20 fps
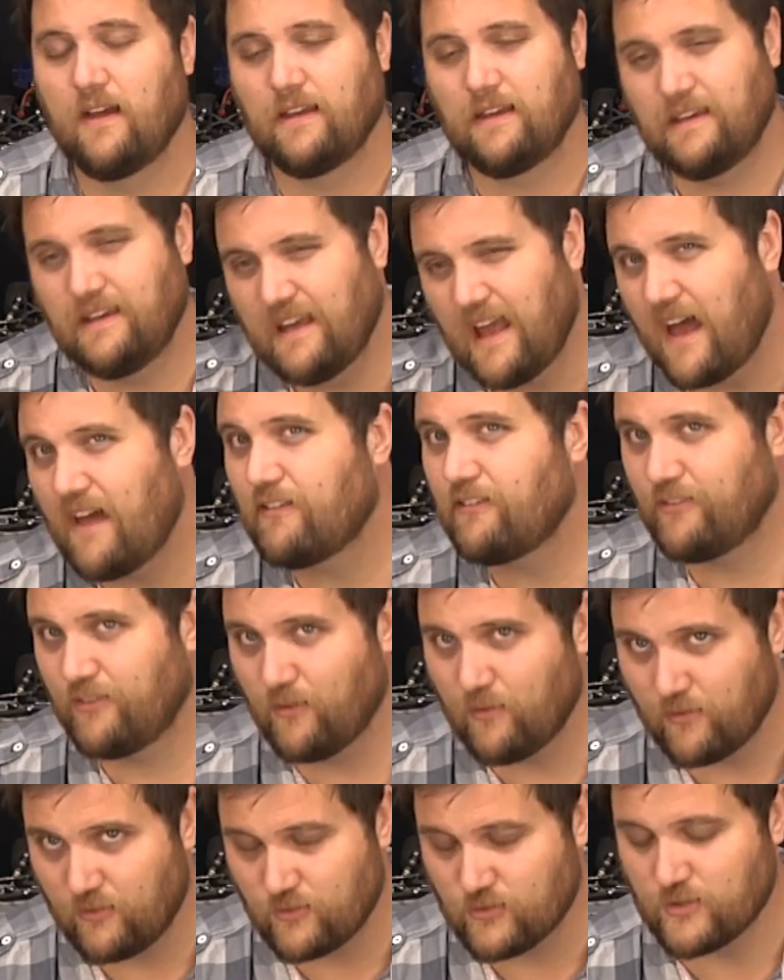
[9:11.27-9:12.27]
Yes,
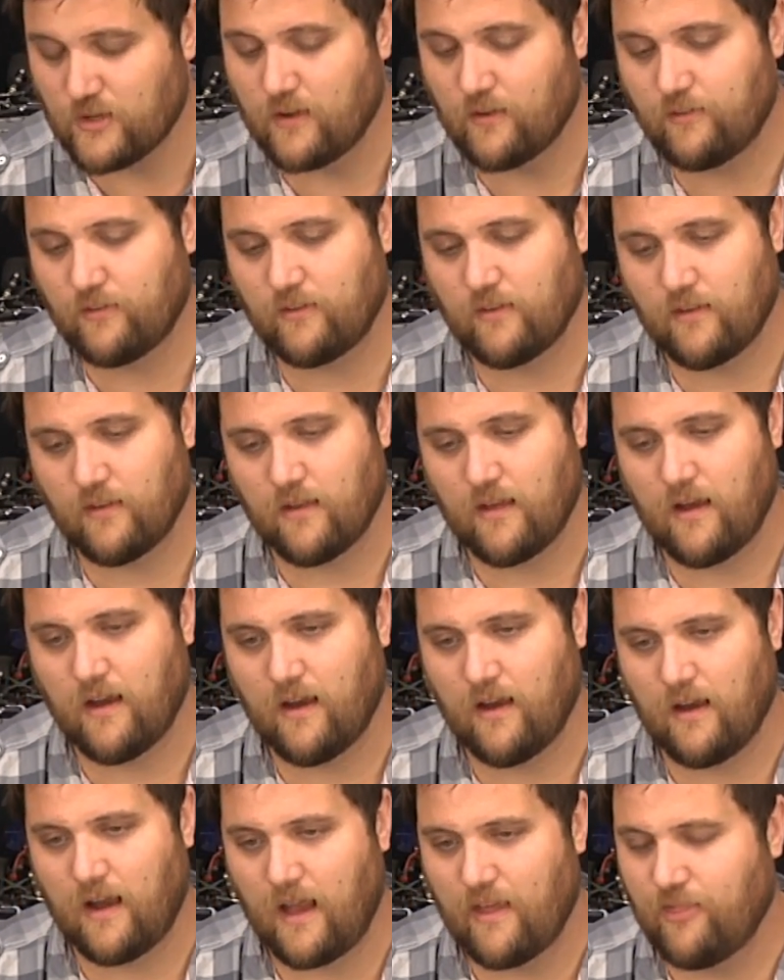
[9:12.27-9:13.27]
those trucks
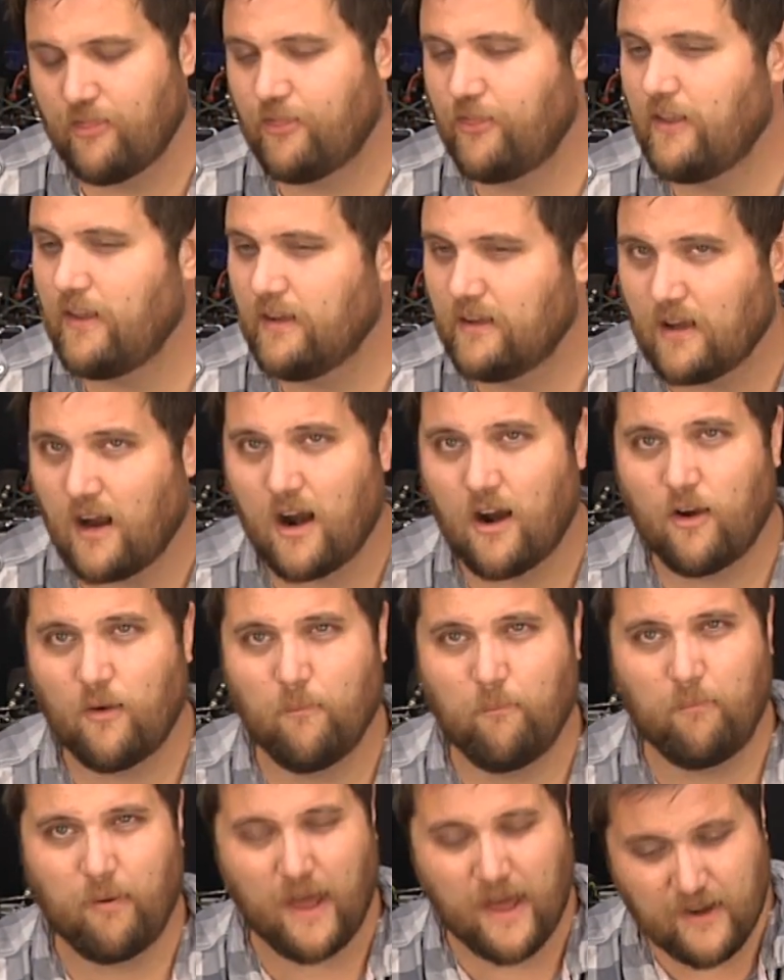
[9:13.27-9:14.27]
I think are
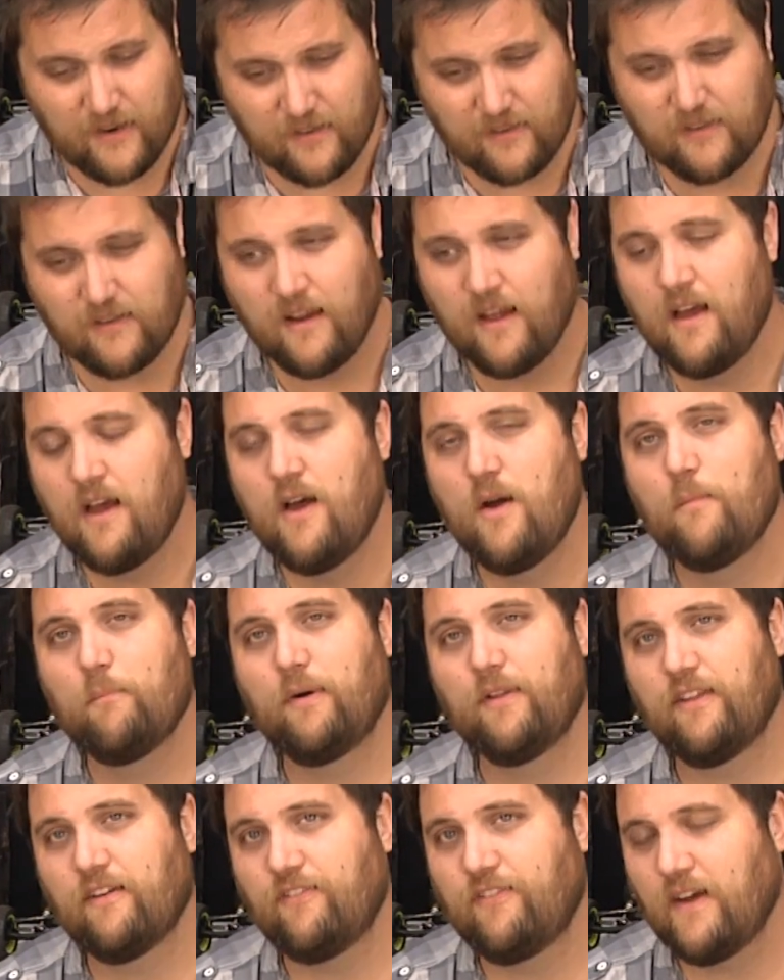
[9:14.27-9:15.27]
better,
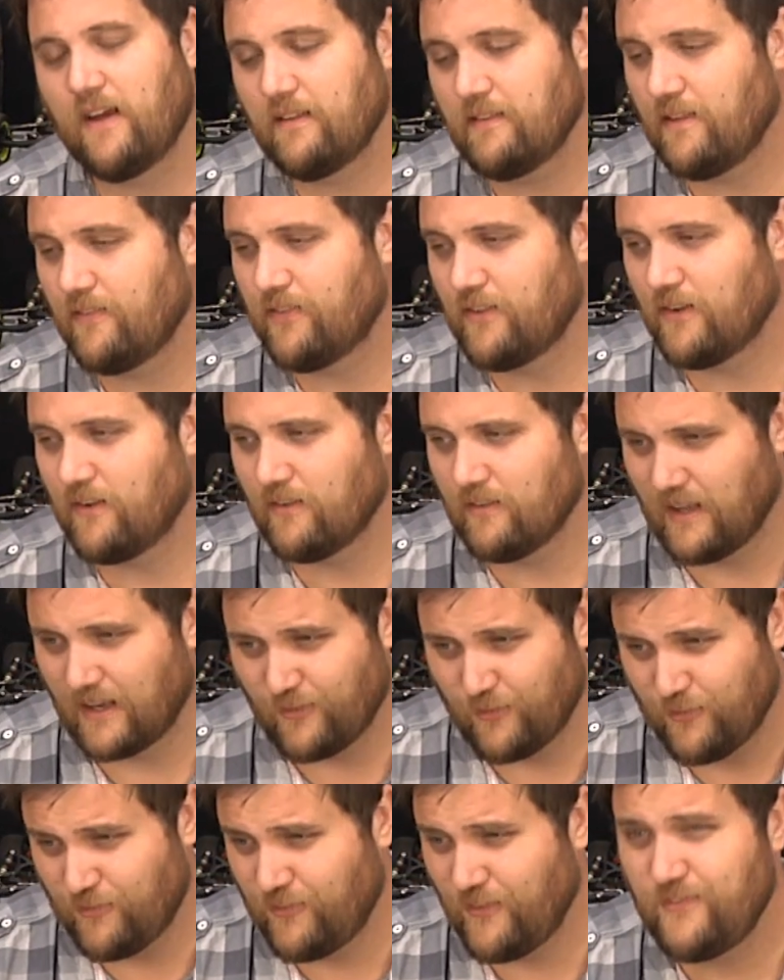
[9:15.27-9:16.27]
but the fact that they're
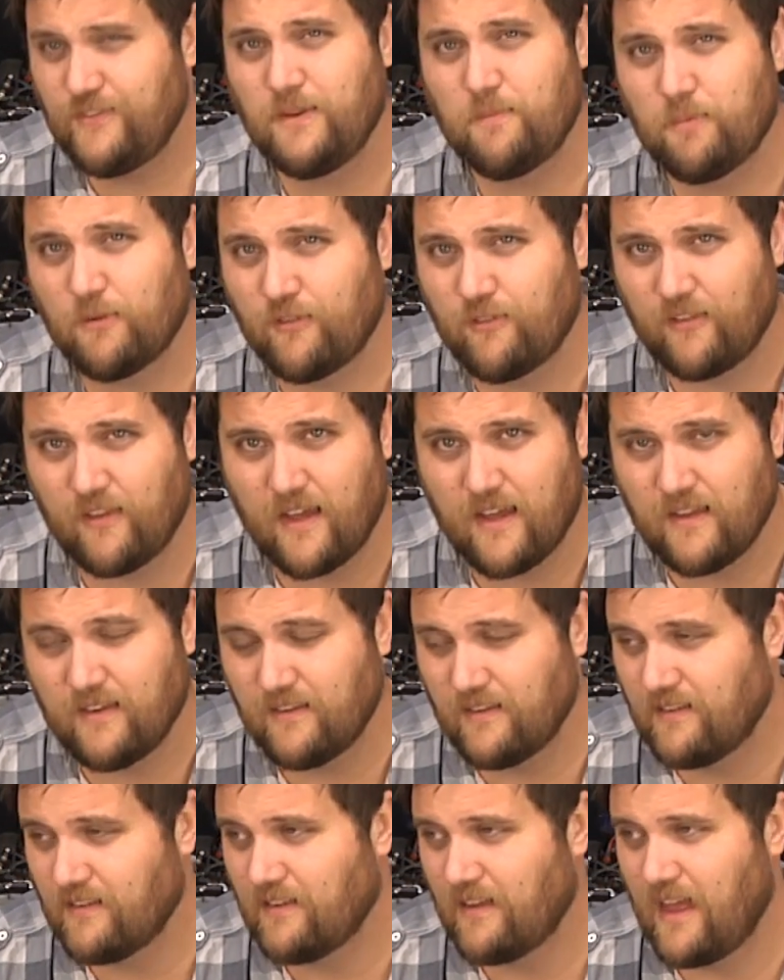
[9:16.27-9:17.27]
like 50%
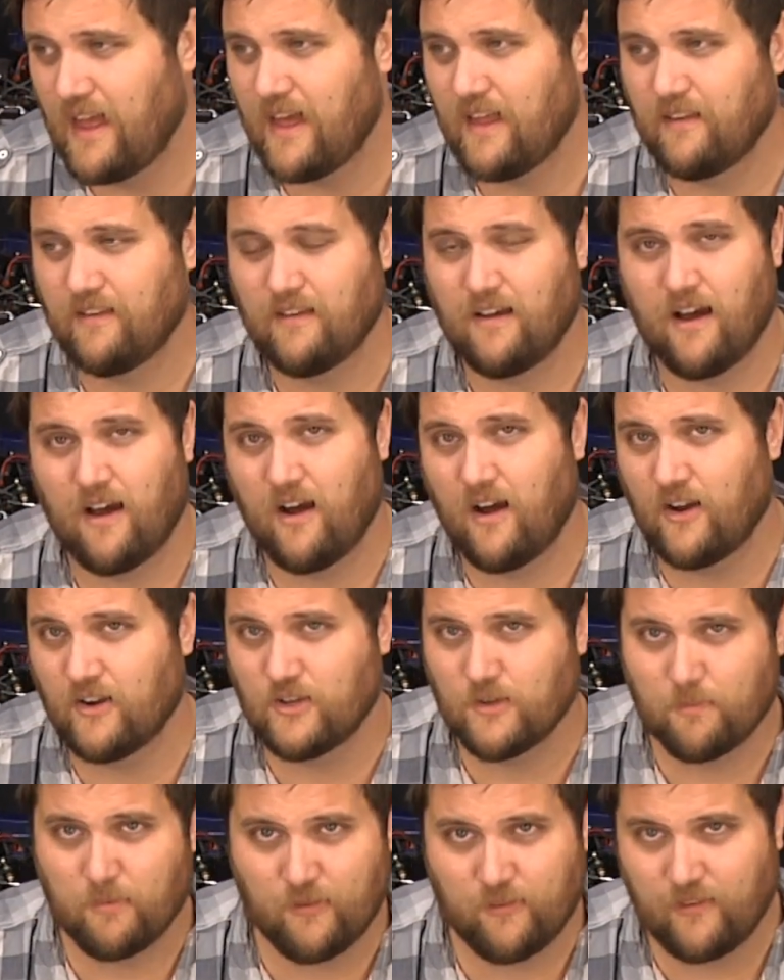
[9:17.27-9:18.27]
and
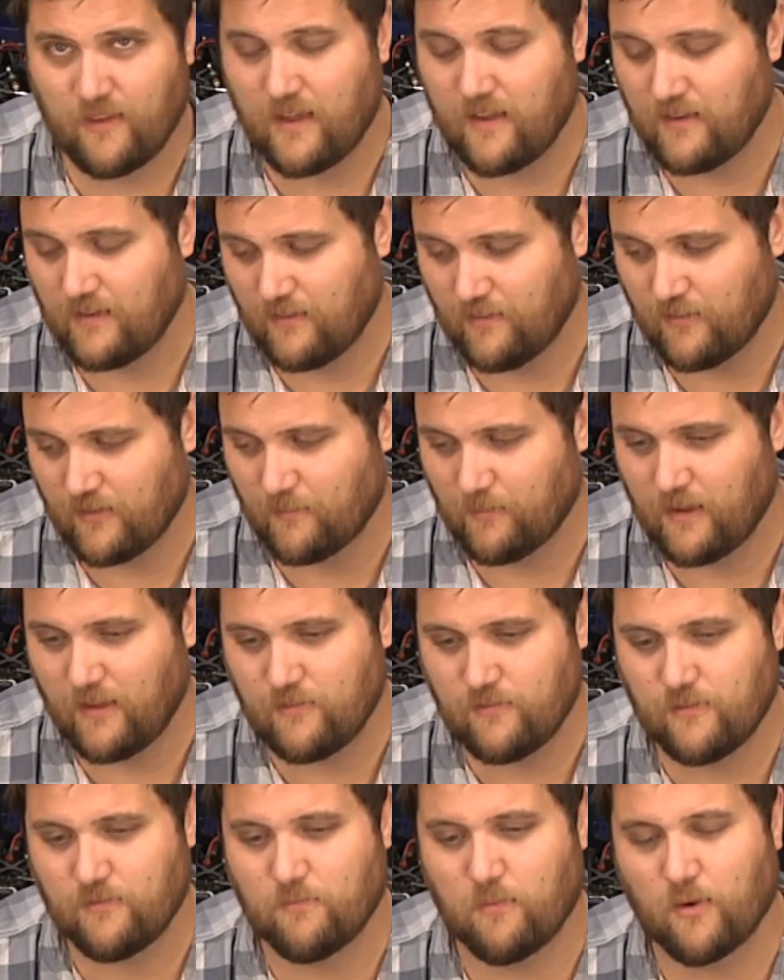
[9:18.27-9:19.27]
100% in some
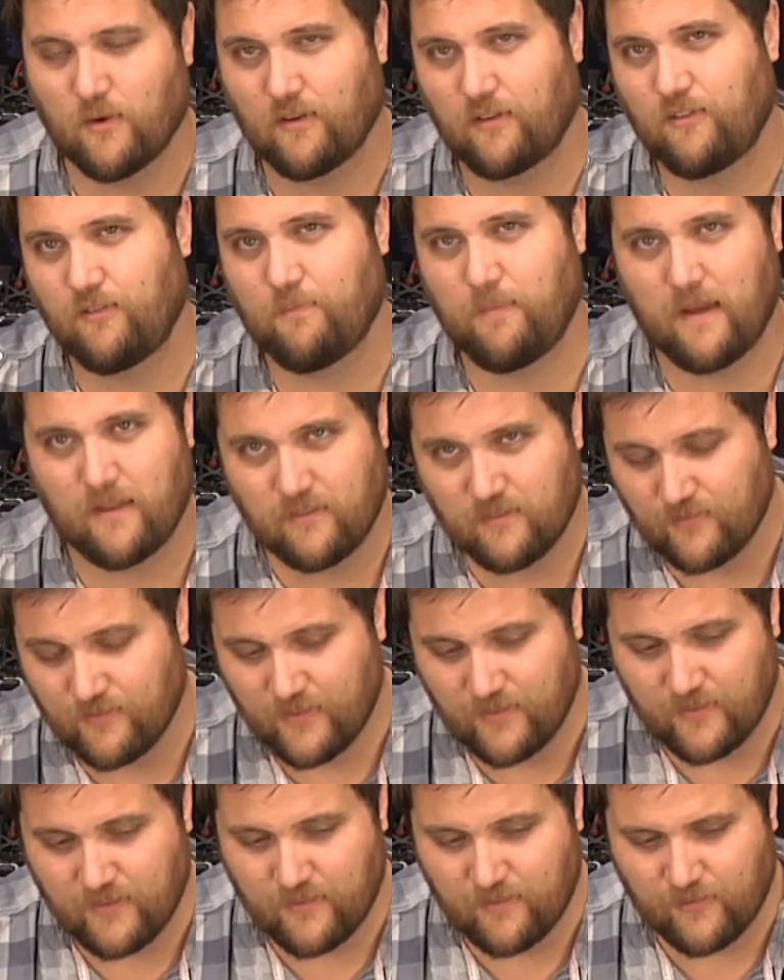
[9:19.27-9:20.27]
cases more expensive
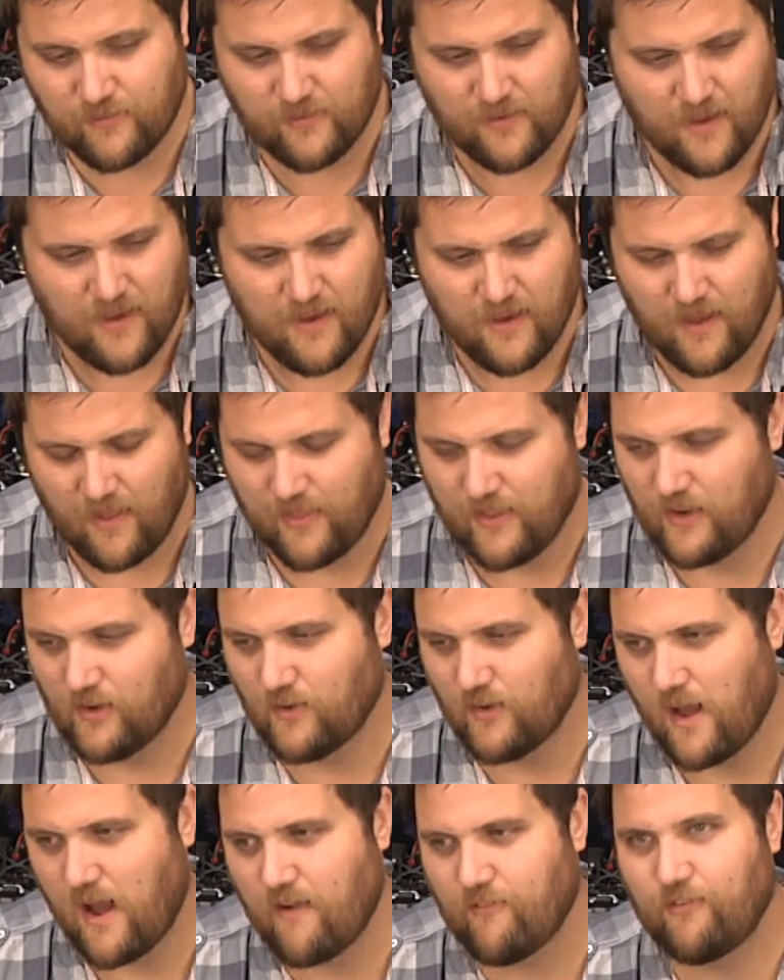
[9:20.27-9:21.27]
than this, and they
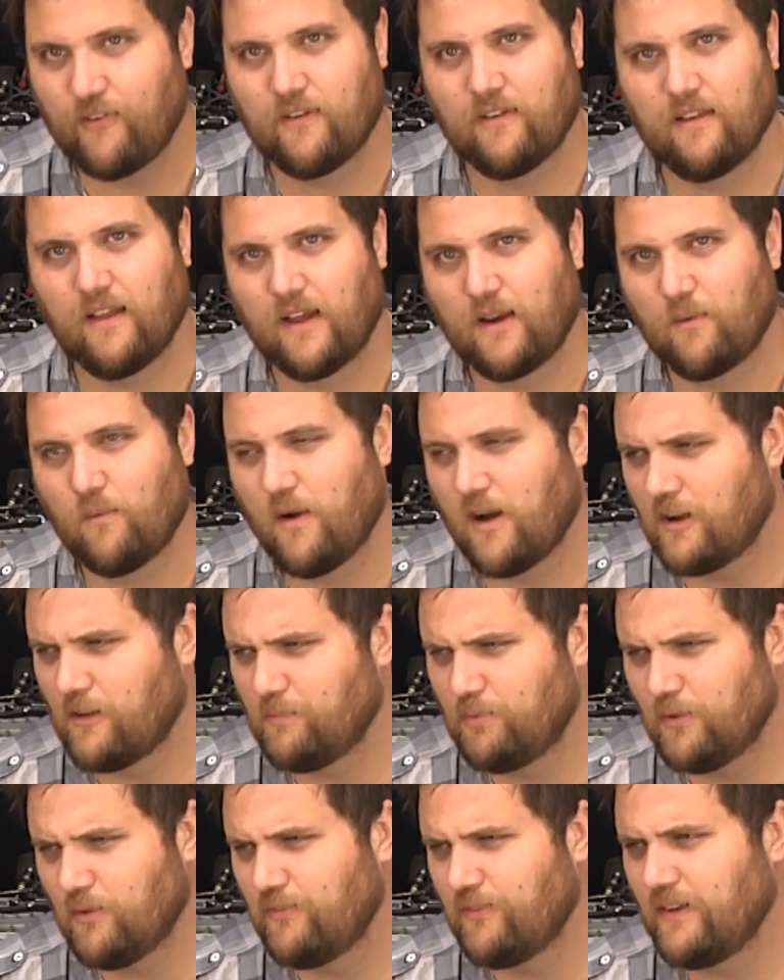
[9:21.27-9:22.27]
don't offer like
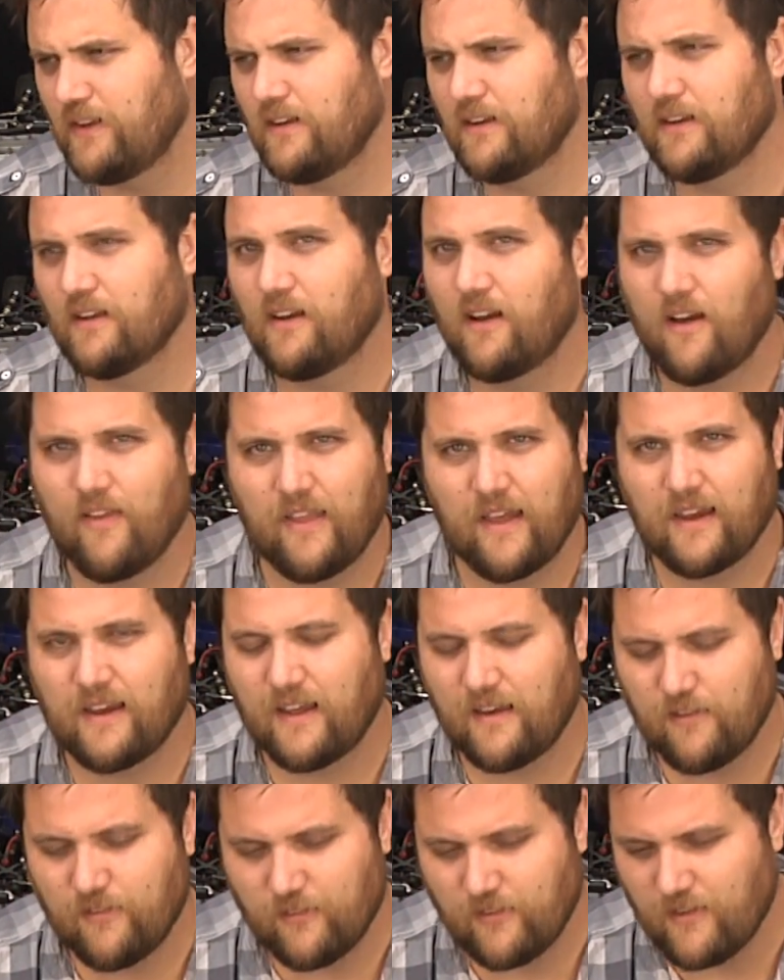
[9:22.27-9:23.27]
waterproofing and all that
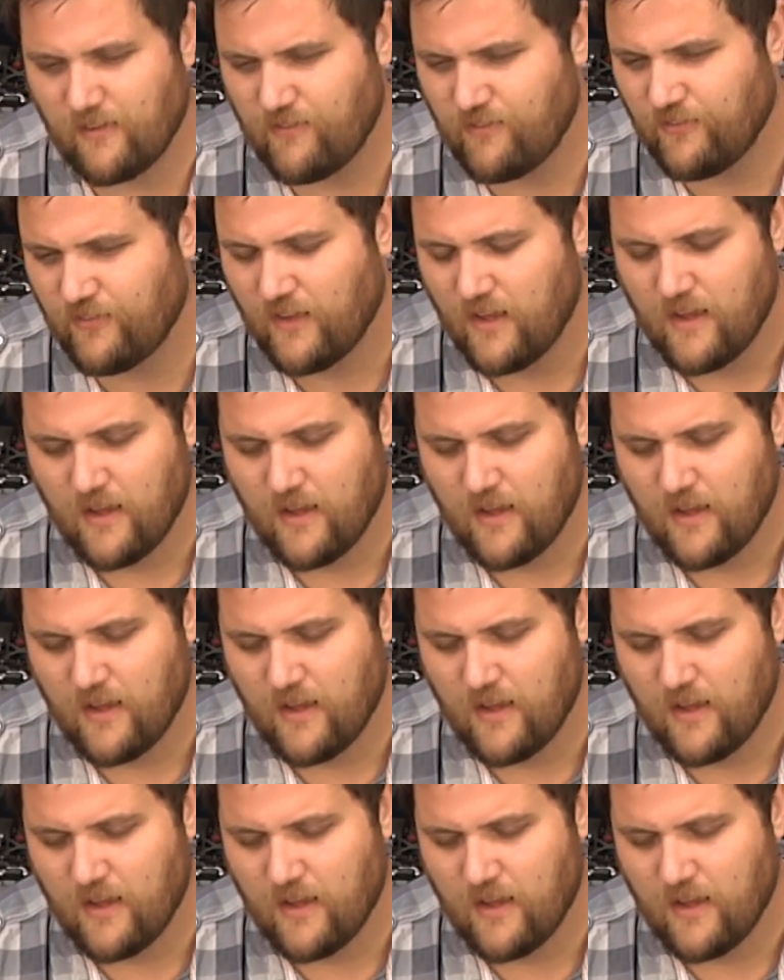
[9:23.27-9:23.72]
kind of stuff,